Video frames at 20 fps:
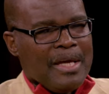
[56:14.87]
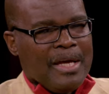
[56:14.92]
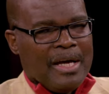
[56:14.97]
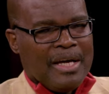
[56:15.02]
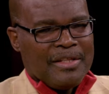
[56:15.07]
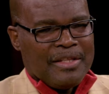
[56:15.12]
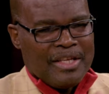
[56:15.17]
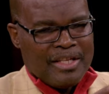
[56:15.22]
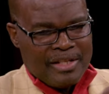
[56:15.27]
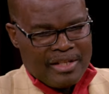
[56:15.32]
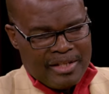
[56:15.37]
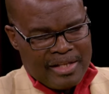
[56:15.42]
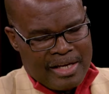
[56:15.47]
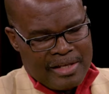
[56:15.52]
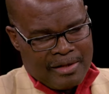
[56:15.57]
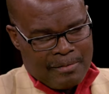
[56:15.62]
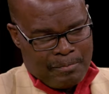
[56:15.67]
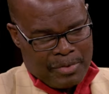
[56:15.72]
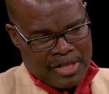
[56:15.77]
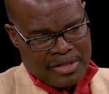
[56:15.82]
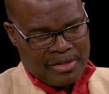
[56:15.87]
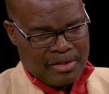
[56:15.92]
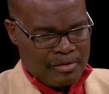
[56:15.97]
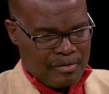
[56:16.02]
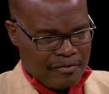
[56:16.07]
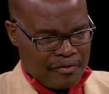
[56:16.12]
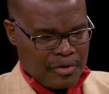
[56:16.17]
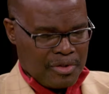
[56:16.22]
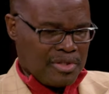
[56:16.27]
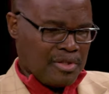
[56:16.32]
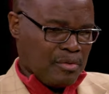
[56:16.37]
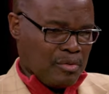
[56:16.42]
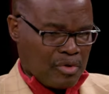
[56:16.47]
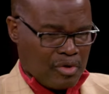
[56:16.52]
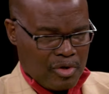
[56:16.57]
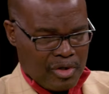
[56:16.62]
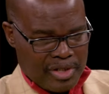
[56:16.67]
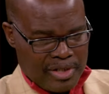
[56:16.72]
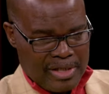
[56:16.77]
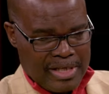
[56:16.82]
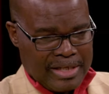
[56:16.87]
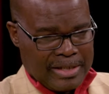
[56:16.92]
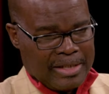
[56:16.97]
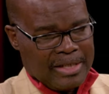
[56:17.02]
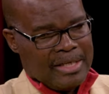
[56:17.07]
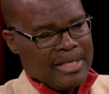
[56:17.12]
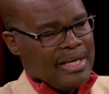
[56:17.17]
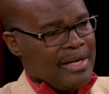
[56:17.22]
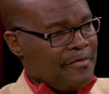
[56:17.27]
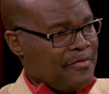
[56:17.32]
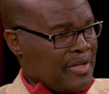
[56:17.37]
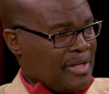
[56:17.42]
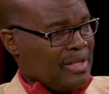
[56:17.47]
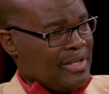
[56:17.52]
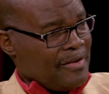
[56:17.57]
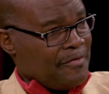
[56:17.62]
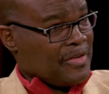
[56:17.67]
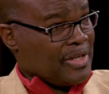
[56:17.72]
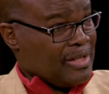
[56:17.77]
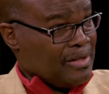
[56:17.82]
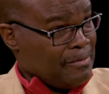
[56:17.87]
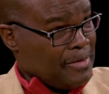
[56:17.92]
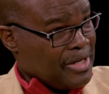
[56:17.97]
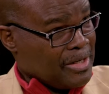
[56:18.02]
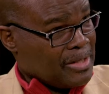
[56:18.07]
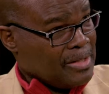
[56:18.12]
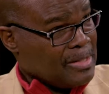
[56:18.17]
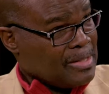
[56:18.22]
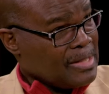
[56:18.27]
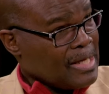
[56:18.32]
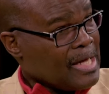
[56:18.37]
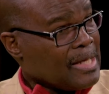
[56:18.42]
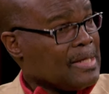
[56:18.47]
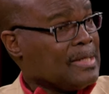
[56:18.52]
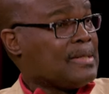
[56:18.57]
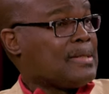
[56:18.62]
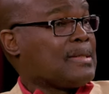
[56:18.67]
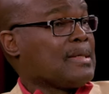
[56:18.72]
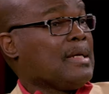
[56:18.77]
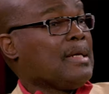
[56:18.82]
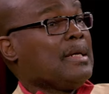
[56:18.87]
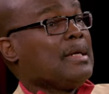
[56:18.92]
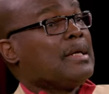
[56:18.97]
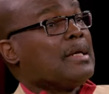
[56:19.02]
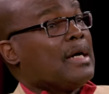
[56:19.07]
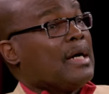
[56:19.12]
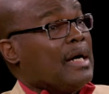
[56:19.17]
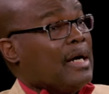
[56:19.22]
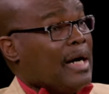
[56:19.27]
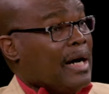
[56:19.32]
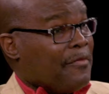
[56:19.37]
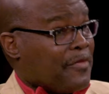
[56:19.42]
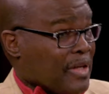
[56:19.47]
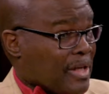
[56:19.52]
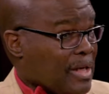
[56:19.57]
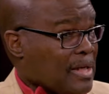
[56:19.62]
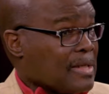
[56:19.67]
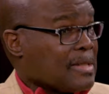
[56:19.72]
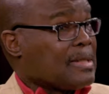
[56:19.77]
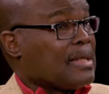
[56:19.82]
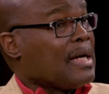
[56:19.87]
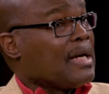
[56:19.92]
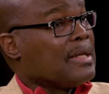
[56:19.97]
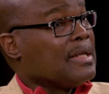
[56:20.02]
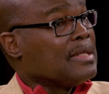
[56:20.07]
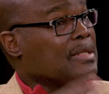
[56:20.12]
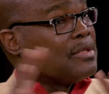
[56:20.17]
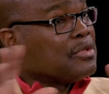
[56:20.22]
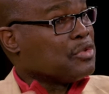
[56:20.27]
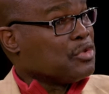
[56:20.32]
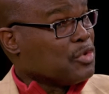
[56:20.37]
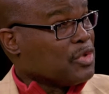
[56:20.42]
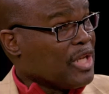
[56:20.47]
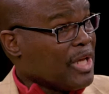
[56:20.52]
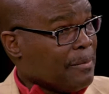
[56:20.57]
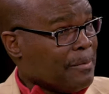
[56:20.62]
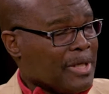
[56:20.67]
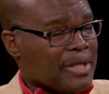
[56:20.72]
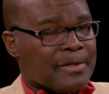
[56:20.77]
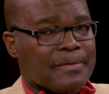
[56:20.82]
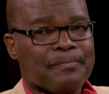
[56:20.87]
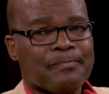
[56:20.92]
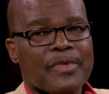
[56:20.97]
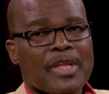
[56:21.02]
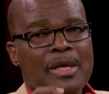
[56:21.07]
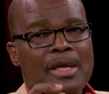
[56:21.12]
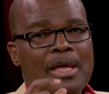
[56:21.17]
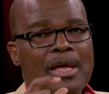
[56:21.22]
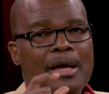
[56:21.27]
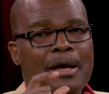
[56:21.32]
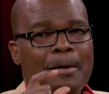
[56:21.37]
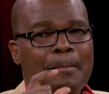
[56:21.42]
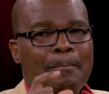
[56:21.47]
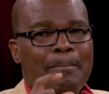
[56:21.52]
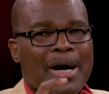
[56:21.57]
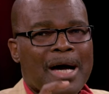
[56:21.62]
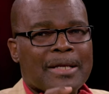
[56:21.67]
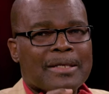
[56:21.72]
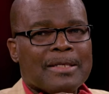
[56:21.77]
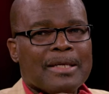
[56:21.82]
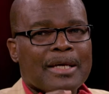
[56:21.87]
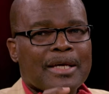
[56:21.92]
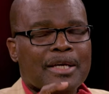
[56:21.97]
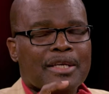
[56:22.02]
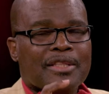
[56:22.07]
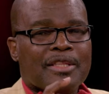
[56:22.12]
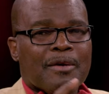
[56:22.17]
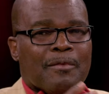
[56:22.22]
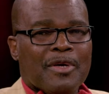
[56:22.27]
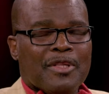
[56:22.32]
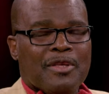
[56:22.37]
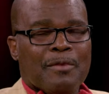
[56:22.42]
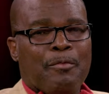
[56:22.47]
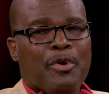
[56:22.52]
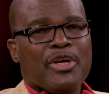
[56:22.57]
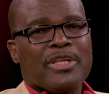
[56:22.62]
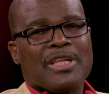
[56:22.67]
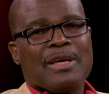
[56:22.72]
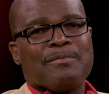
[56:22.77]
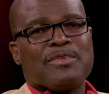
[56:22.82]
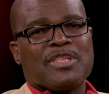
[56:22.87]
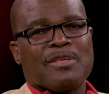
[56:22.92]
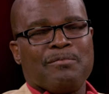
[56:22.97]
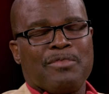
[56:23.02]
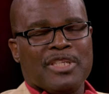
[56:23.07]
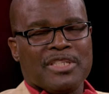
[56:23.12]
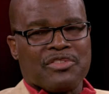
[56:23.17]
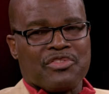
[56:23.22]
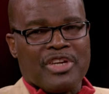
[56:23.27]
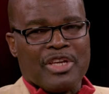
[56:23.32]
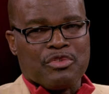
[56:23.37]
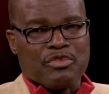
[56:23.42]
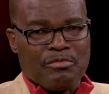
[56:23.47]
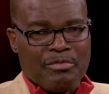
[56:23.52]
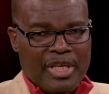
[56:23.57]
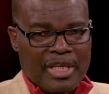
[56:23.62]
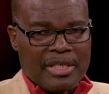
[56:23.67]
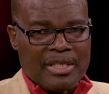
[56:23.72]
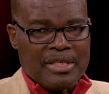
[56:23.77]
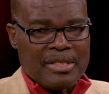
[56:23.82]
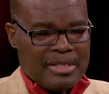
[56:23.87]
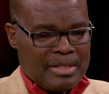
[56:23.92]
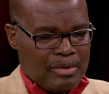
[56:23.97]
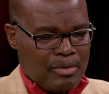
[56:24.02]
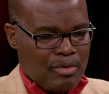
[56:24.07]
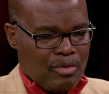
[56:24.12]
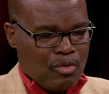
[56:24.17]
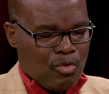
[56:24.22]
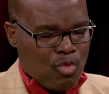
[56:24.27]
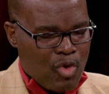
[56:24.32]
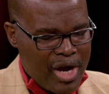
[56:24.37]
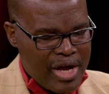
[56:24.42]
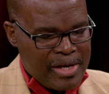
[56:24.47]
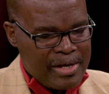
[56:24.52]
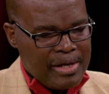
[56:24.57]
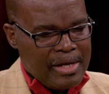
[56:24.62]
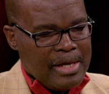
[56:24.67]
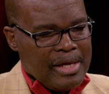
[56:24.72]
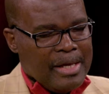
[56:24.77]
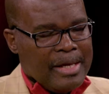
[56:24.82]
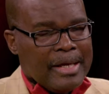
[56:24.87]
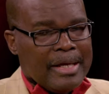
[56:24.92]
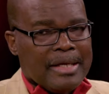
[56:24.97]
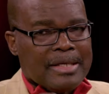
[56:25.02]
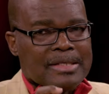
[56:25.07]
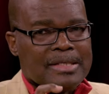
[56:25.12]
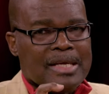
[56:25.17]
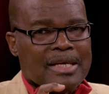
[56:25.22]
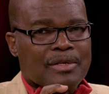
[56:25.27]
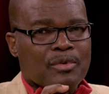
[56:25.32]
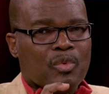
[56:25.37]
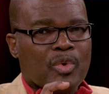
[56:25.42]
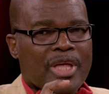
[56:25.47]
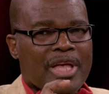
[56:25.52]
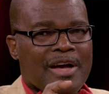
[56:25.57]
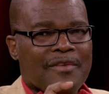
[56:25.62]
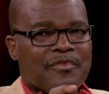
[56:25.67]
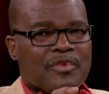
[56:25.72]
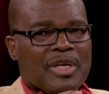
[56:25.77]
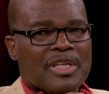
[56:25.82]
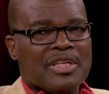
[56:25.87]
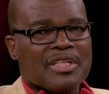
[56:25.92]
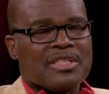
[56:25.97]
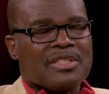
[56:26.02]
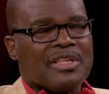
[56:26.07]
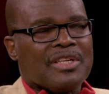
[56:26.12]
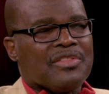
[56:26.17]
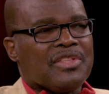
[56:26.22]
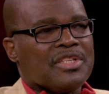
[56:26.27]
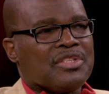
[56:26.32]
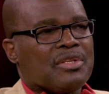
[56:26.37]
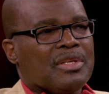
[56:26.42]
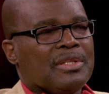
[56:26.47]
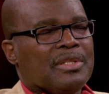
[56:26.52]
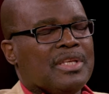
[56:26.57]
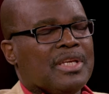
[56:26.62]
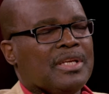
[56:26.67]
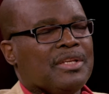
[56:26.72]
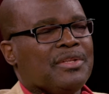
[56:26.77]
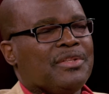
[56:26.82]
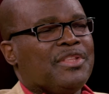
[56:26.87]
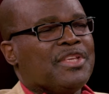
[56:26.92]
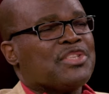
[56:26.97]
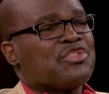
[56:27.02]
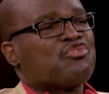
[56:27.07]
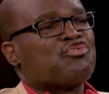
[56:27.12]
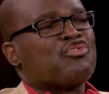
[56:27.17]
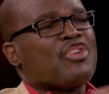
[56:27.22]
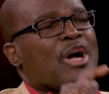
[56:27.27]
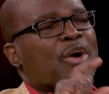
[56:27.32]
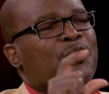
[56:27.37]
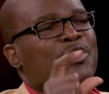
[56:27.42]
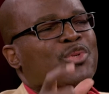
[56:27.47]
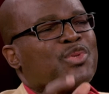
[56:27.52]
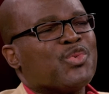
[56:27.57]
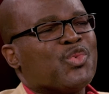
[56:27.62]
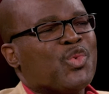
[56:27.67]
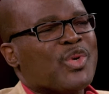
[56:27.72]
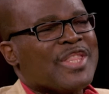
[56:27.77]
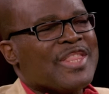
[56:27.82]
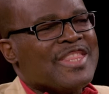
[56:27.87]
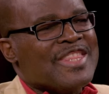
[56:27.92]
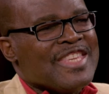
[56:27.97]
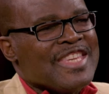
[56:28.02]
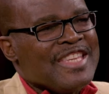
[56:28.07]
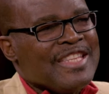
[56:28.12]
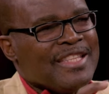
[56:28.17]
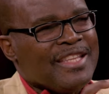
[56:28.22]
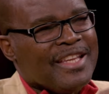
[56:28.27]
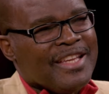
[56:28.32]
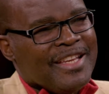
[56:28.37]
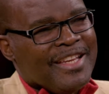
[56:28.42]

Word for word: and then in other places, of course, they will call it like here African African American Studies, mm -hmm. uh, Africana Studies, you name it. But the, the point I'm simply trying to make is one is that we have to understand this, the, the struggles within